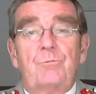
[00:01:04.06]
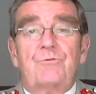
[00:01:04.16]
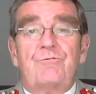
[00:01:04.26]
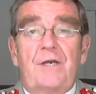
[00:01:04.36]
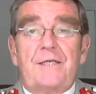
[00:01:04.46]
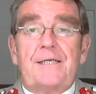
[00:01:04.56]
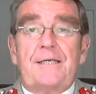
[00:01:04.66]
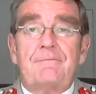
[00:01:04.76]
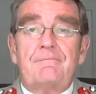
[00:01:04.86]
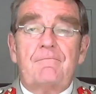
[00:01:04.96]

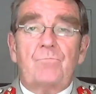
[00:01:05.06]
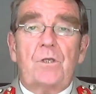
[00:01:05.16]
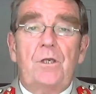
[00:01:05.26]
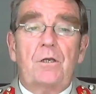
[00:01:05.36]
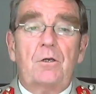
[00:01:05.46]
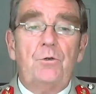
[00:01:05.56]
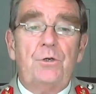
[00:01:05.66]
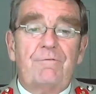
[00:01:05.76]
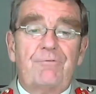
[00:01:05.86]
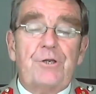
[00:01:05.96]
fighting,
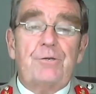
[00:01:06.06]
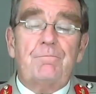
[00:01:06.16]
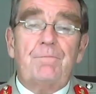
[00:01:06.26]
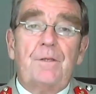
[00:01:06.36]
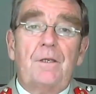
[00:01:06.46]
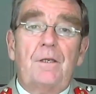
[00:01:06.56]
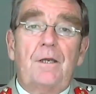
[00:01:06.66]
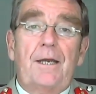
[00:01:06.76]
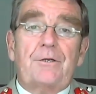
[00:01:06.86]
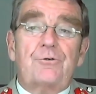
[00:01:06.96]
including freedom
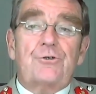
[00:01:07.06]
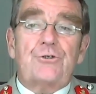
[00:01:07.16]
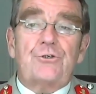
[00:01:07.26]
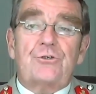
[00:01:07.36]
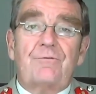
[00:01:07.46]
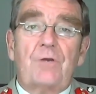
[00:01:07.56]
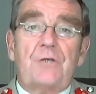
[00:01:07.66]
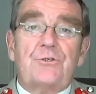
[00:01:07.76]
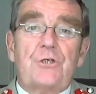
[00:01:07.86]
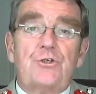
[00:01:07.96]
and Christian
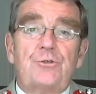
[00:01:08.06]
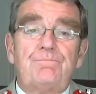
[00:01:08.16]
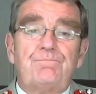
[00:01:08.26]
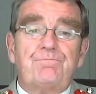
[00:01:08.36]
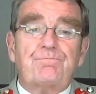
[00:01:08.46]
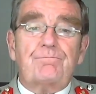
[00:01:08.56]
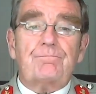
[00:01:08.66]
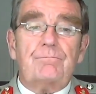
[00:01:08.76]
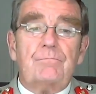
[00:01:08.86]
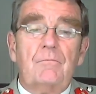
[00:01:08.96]
civilization.
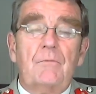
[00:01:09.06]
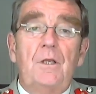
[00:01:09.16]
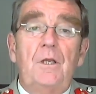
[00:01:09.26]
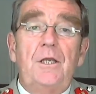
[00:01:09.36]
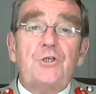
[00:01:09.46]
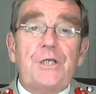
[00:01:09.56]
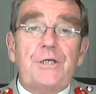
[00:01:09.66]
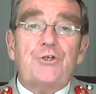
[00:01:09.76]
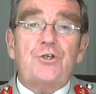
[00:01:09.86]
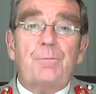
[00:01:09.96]
His
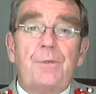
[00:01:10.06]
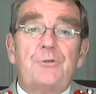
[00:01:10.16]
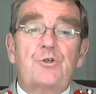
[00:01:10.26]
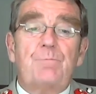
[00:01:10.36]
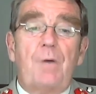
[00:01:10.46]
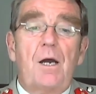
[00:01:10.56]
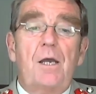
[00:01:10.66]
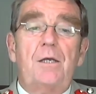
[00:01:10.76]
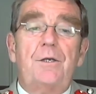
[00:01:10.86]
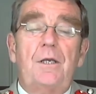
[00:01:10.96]
leadership
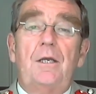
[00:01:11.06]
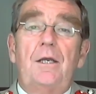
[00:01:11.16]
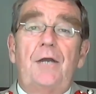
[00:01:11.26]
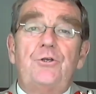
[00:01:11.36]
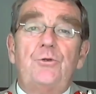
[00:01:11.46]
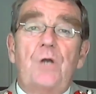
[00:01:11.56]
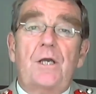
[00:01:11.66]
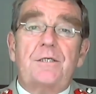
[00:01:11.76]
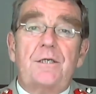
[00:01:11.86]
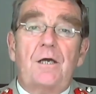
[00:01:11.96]
inspired and
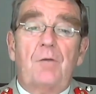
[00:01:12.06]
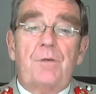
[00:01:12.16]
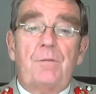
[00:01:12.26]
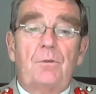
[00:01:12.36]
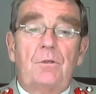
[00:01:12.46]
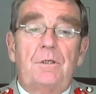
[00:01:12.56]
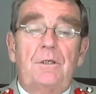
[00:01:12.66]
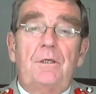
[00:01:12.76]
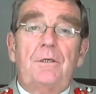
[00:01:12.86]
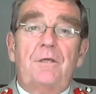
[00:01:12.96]
united our people,
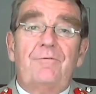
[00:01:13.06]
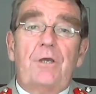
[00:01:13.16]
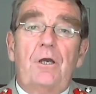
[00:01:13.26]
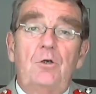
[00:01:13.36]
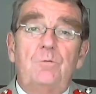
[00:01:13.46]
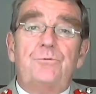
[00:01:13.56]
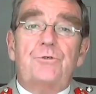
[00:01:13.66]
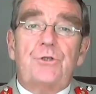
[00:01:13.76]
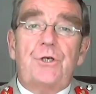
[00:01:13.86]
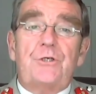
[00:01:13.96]
giving hope to
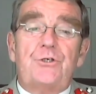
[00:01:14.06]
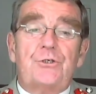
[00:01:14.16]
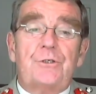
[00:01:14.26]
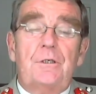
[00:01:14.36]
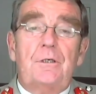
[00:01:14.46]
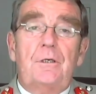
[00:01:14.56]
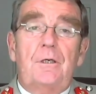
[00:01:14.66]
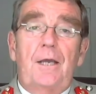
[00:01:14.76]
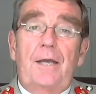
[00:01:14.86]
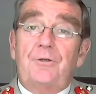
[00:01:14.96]
the nation
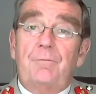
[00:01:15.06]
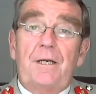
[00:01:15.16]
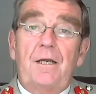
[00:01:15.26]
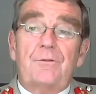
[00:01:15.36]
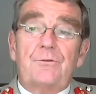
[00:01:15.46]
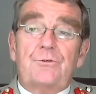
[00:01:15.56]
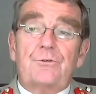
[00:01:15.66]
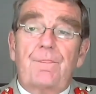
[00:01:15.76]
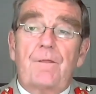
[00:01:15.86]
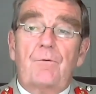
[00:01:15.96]
and to many others
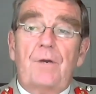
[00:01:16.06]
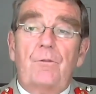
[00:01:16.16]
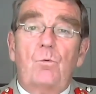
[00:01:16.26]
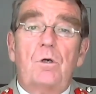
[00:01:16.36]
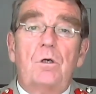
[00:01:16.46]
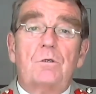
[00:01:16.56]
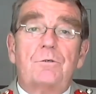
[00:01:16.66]
around the world.